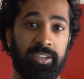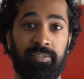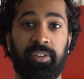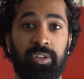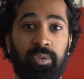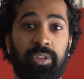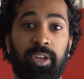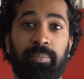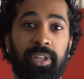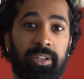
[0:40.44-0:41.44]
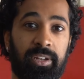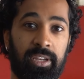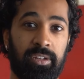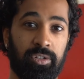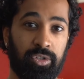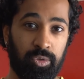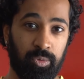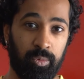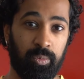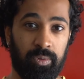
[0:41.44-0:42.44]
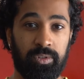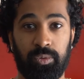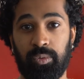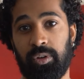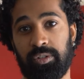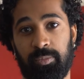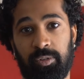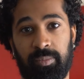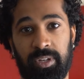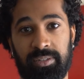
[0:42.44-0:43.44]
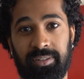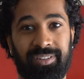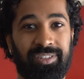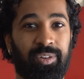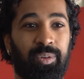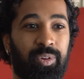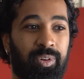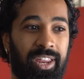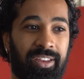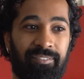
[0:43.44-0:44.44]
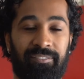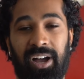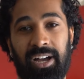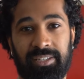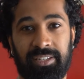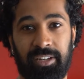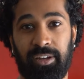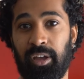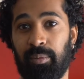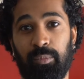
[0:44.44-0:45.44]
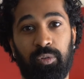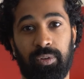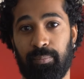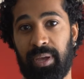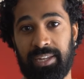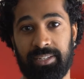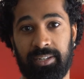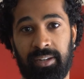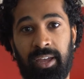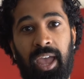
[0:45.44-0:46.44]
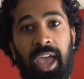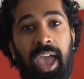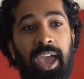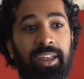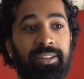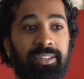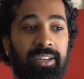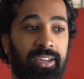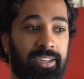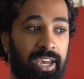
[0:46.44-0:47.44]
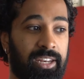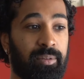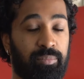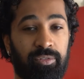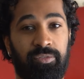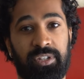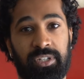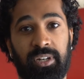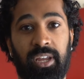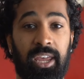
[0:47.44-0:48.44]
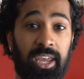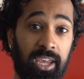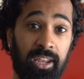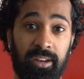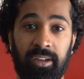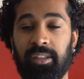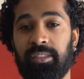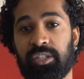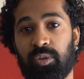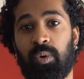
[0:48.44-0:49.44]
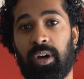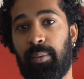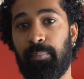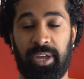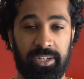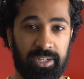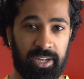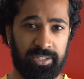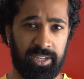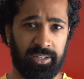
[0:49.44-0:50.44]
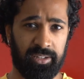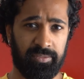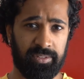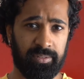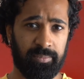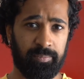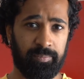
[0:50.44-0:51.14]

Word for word: giving you the ability to do those movements so you're getting faster, moving better, and getting proficient in the squat, bench, and deadlift.